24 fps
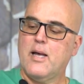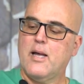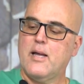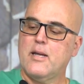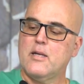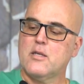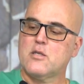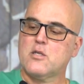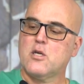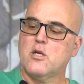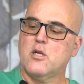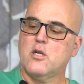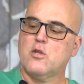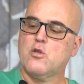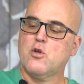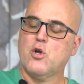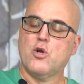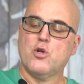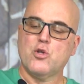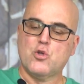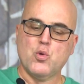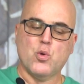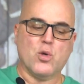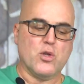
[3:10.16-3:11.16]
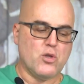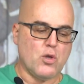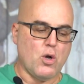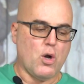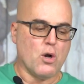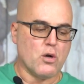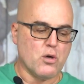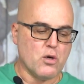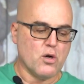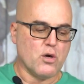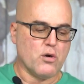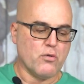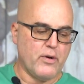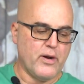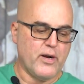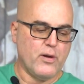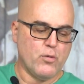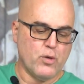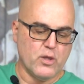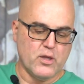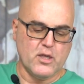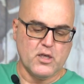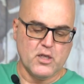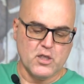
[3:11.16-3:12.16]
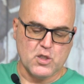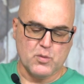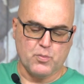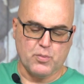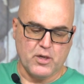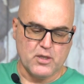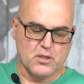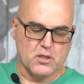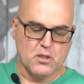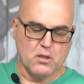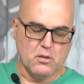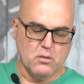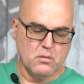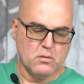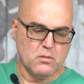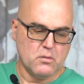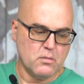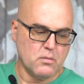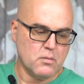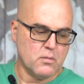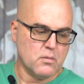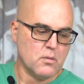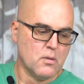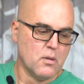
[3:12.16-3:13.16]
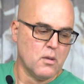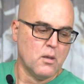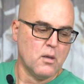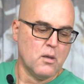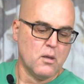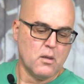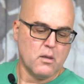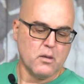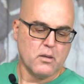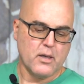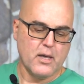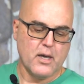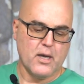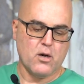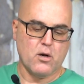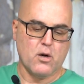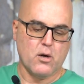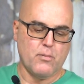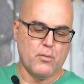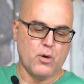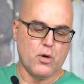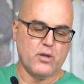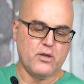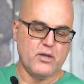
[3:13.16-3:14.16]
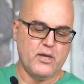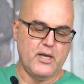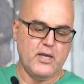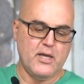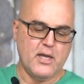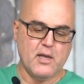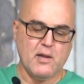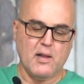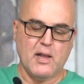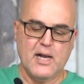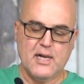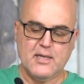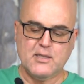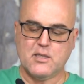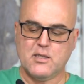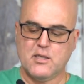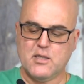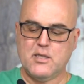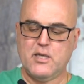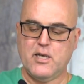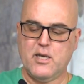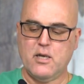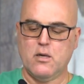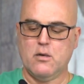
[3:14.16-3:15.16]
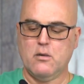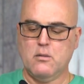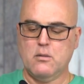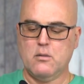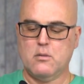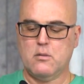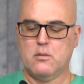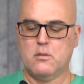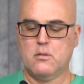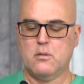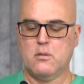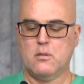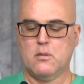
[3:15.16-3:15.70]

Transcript: And it's gonna turn to a darker green with the espresso. Get our martini glasses here.